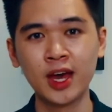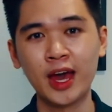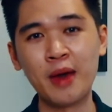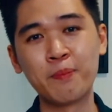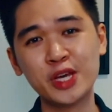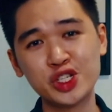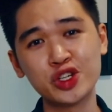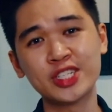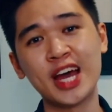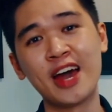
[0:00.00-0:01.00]
And be sure
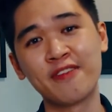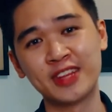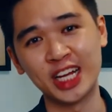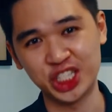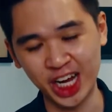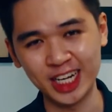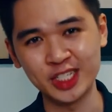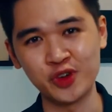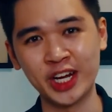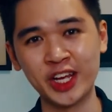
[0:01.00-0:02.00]
to have that
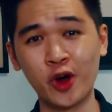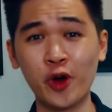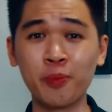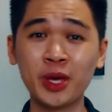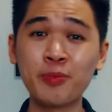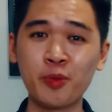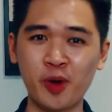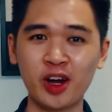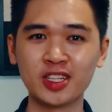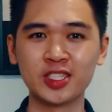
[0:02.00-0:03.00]
checklist ready or be
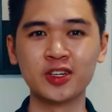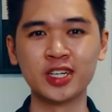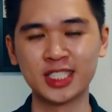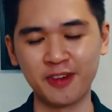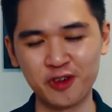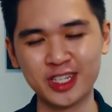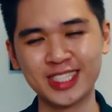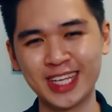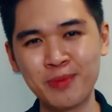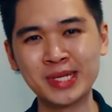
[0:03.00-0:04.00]
prepared to suffer the
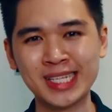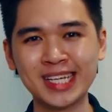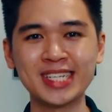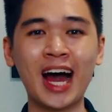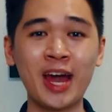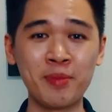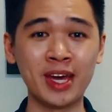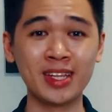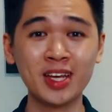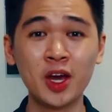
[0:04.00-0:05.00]
same mistakes I
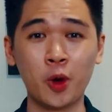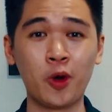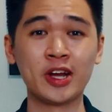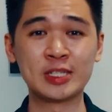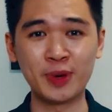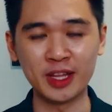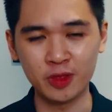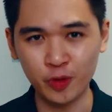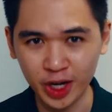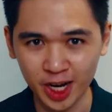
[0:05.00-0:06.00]
made where I spent
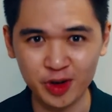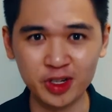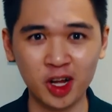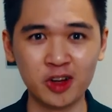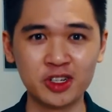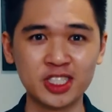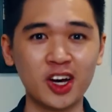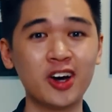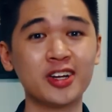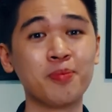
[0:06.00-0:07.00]
$300
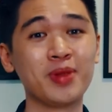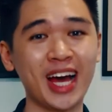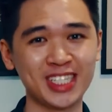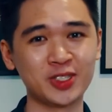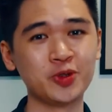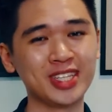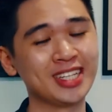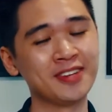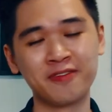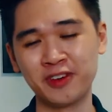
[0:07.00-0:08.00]
on a black suit that
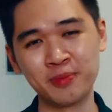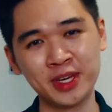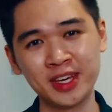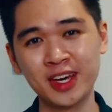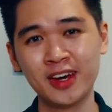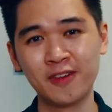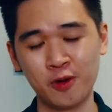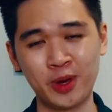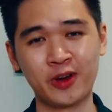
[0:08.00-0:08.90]
didn't fit me for my